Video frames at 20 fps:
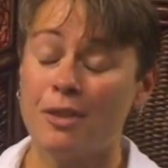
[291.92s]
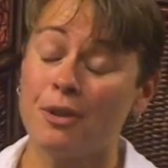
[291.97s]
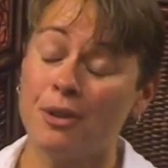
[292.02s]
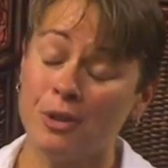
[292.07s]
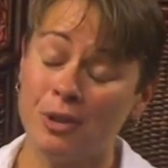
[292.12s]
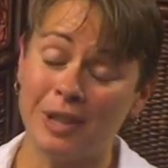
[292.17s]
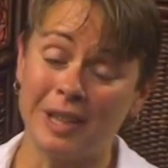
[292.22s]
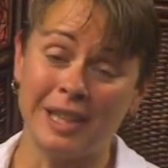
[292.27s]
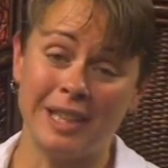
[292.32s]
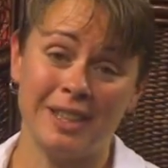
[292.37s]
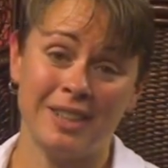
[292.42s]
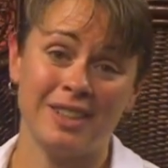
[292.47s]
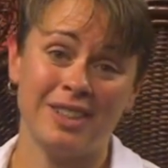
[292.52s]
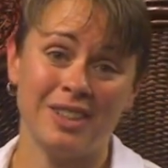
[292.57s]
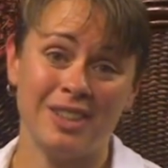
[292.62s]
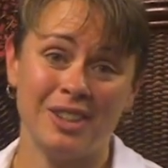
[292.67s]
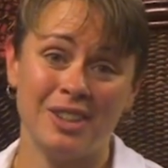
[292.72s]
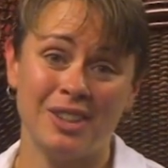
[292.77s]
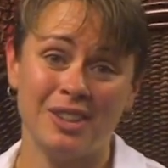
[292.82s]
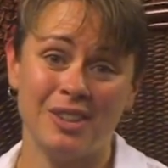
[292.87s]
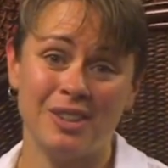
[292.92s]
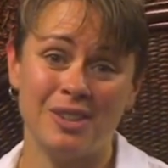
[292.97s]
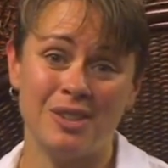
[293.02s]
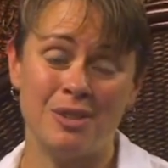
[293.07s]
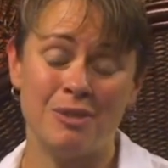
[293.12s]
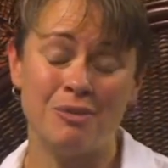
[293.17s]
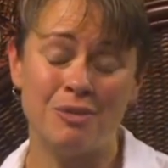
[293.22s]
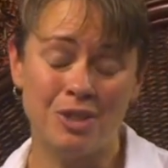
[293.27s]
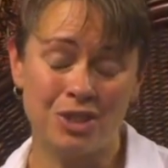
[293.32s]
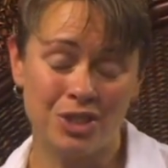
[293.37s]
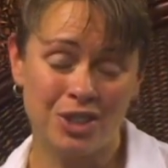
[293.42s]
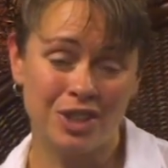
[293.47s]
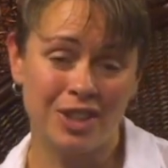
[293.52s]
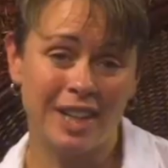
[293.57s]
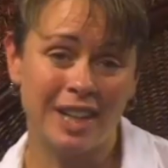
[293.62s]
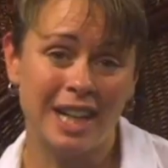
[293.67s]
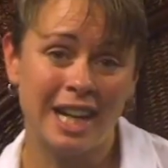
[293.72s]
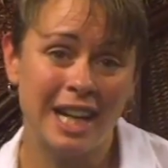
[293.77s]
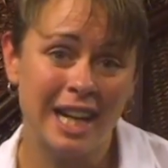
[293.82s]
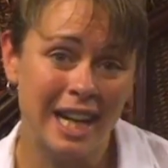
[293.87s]
Thirdly, the vision
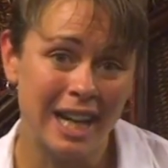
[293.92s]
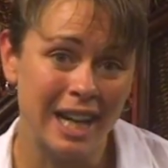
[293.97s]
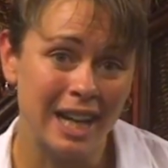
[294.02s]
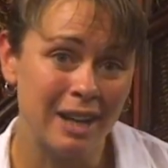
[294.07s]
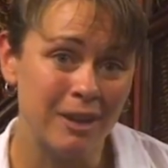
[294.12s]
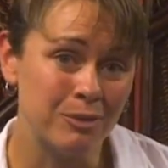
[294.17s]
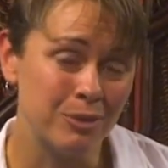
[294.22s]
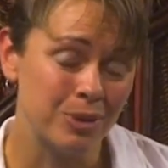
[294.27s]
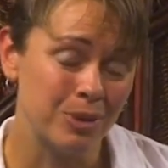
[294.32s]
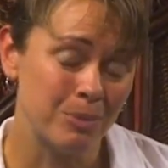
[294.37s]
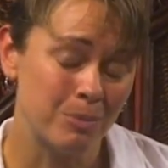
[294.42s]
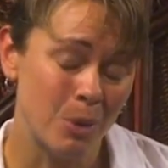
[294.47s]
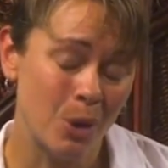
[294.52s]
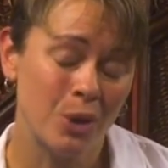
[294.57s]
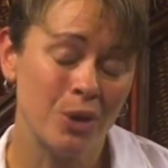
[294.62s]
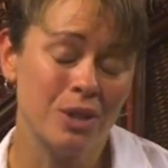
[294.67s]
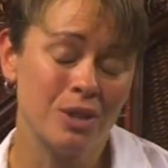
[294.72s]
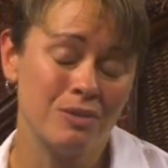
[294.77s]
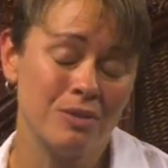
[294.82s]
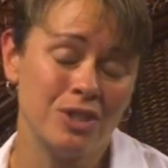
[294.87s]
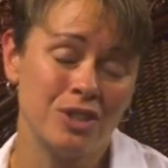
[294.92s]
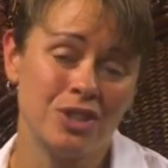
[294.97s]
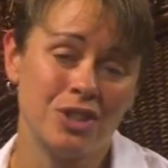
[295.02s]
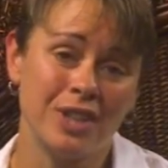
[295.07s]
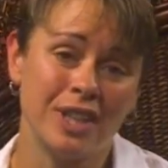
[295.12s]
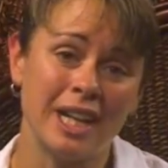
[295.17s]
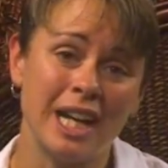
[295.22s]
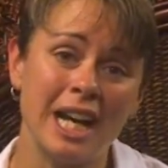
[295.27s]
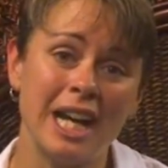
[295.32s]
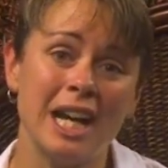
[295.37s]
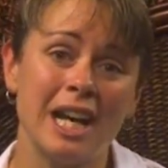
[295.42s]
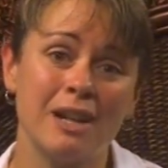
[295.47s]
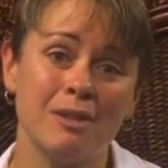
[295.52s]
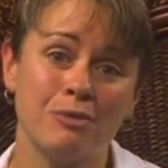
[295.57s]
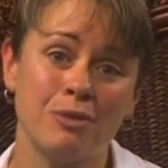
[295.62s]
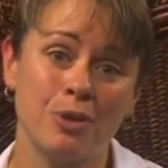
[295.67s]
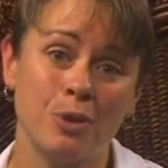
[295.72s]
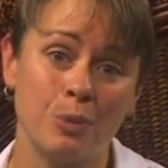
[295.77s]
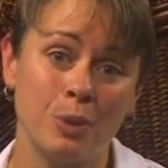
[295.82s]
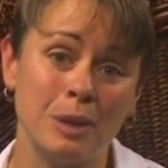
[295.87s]
that I have, or part of the vision that I
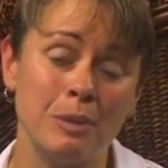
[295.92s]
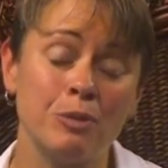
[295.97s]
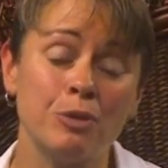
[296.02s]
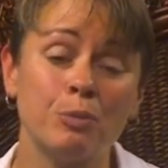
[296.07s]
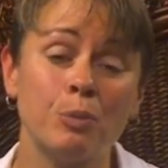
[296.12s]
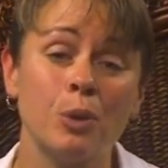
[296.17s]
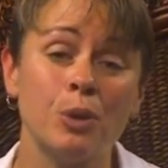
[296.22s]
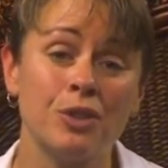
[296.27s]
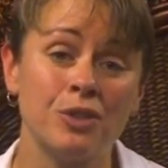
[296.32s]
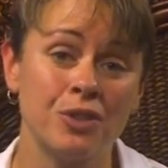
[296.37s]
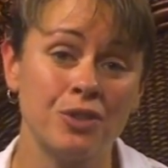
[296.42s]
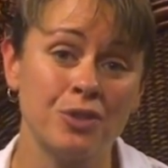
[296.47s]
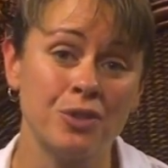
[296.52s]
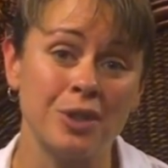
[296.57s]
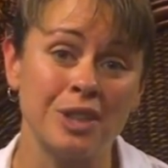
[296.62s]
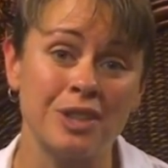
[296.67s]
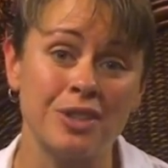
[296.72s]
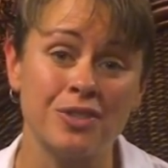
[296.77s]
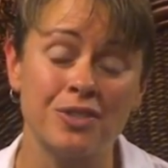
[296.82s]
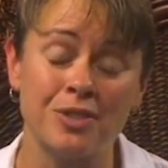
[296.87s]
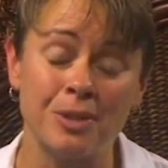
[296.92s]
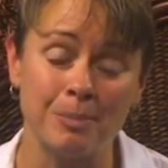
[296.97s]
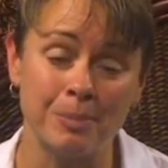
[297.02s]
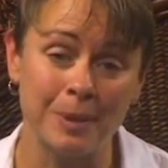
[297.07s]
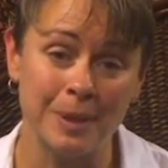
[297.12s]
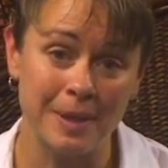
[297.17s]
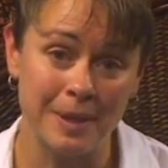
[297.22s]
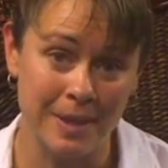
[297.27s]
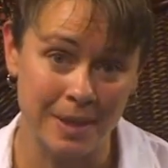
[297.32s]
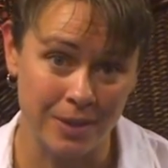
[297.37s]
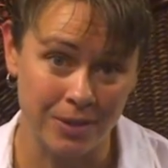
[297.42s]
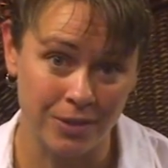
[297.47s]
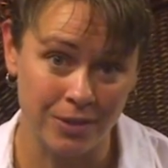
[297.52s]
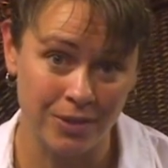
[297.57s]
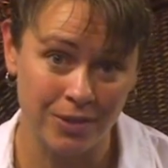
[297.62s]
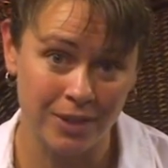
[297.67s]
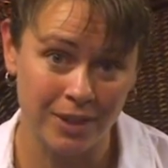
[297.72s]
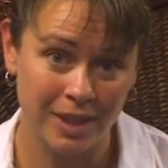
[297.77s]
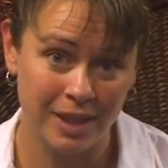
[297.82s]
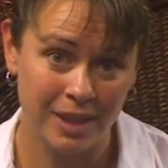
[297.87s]
have for the Williamsport District, is simply
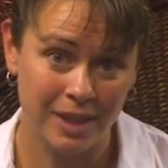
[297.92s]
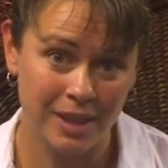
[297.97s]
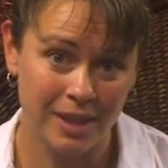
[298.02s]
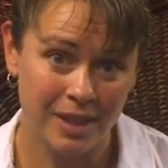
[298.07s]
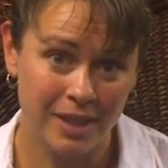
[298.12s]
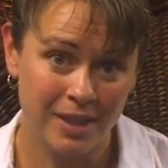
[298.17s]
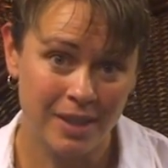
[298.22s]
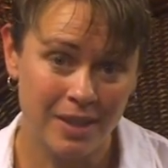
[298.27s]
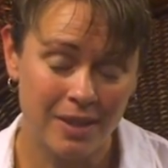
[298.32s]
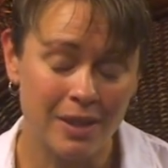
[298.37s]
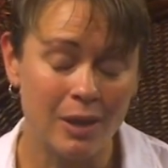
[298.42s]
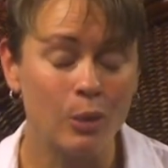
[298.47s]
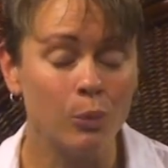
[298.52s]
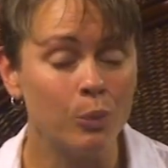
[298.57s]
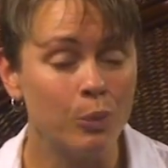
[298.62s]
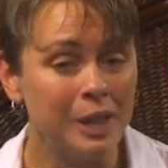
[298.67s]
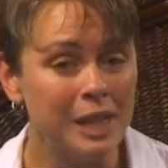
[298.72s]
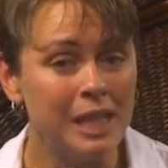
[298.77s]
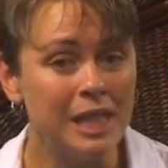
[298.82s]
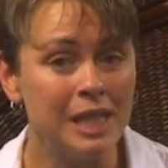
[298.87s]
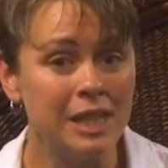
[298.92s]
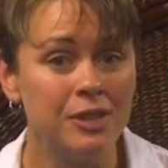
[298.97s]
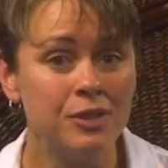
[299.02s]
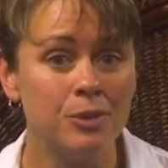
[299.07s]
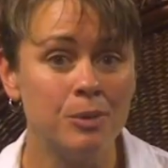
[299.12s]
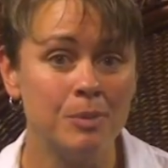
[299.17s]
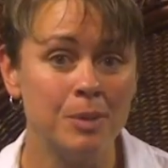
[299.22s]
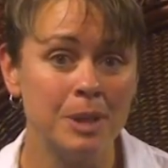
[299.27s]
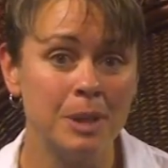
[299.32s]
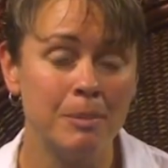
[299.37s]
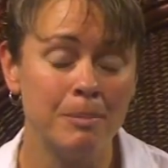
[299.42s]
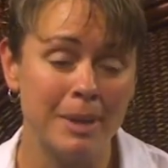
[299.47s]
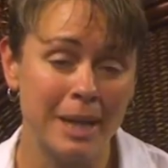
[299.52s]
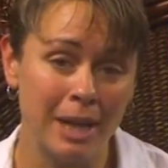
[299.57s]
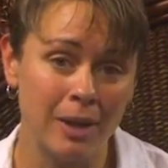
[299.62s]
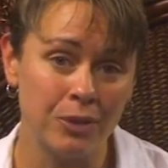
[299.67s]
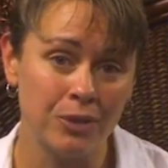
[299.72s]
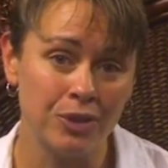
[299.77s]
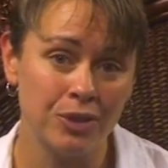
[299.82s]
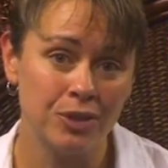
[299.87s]
this that we need to be
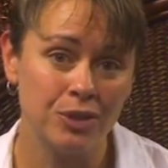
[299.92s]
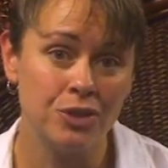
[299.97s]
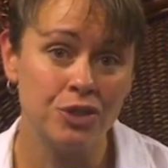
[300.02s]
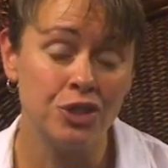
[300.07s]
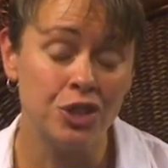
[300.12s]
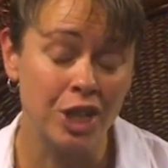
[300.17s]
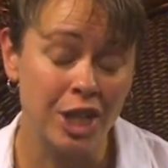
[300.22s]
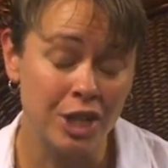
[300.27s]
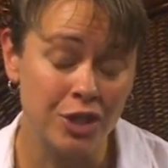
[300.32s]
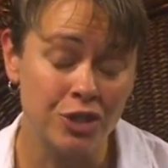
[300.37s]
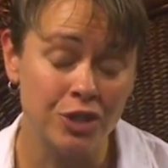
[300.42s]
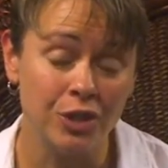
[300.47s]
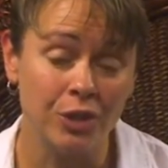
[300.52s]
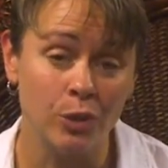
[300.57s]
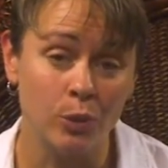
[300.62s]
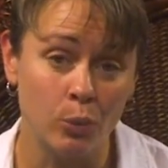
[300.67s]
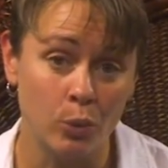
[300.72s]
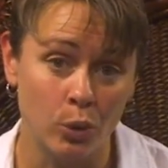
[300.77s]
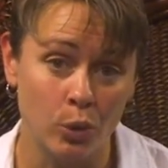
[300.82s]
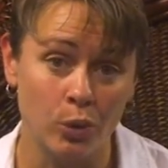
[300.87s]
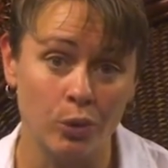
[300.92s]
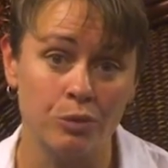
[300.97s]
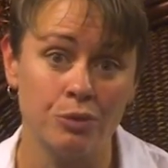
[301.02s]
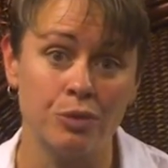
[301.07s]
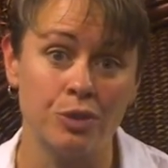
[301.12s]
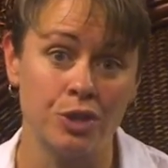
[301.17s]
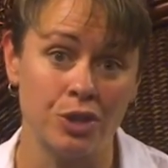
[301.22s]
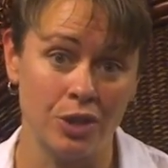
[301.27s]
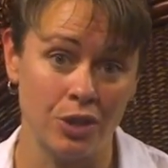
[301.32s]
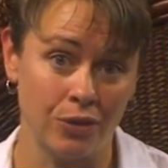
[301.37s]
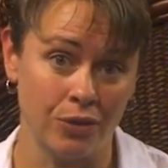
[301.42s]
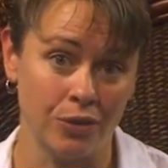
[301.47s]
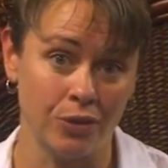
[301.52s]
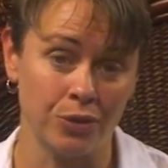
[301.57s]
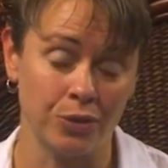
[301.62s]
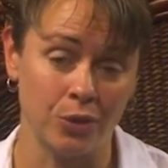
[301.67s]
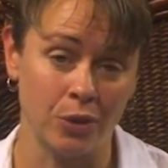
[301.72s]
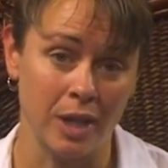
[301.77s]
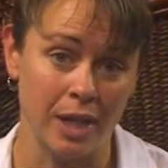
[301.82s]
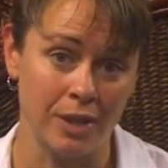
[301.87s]
about changing the world for
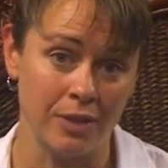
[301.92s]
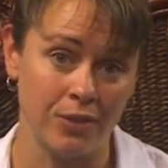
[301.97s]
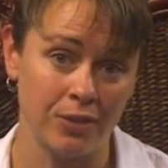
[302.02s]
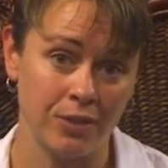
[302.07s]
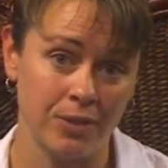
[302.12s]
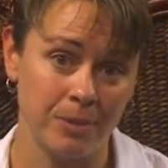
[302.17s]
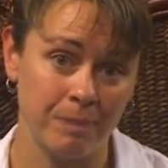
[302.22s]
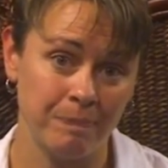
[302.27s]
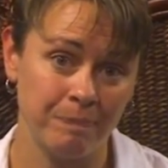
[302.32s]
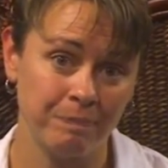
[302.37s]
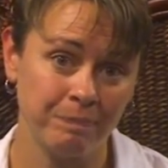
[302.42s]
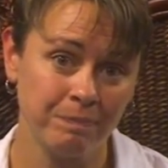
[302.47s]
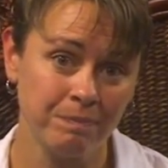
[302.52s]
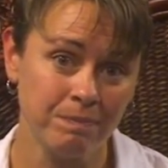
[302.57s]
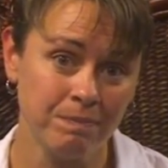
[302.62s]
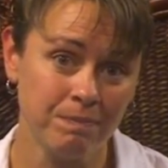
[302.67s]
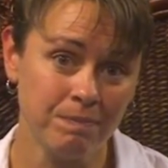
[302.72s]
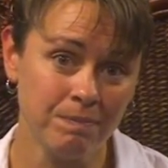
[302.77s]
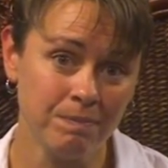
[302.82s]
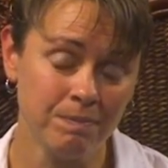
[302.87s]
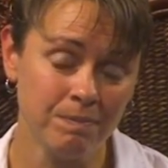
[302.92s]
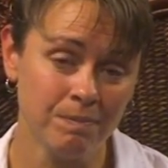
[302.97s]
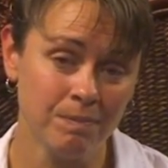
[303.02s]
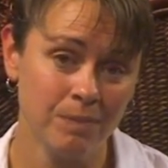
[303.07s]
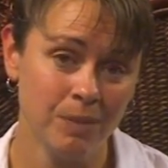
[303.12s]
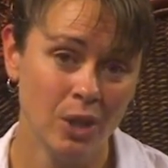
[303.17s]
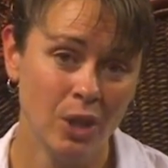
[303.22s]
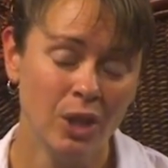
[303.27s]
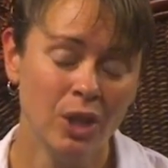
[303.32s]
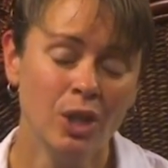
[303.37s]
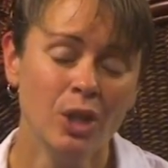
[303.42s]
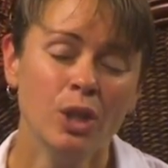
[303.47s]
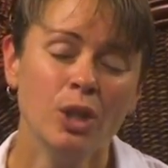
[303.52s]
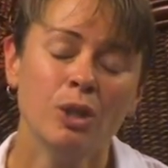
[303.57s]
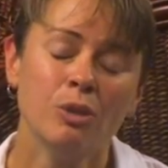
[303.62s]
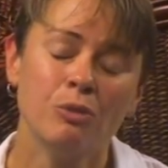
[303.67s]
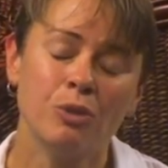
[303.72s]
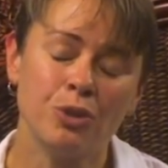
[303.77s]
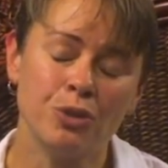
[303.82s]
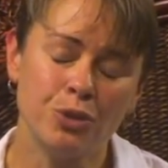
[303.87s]
Jesus Christ.
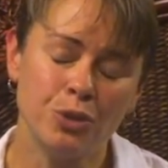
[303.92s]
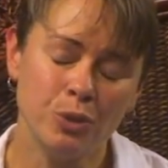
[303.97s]
For